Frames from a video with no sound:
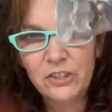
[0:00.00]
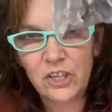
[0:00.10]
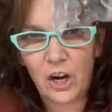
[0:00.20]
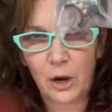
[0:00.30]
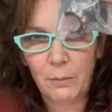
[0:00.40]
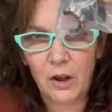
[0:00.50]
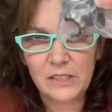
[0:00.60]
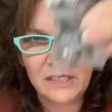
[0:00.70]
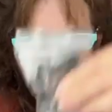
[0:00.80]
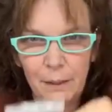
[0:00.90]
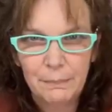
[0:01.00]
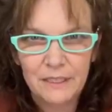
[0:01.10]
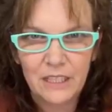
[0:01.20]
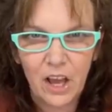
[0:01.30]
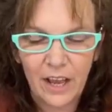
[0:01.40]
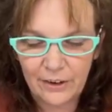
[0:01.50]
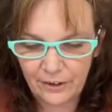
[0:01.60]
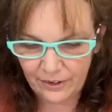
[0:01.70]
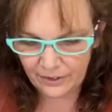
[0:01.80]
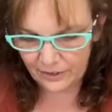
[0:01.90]
to make your cigar box sit up a little
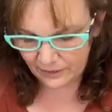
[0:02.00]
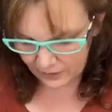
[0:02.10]
higher.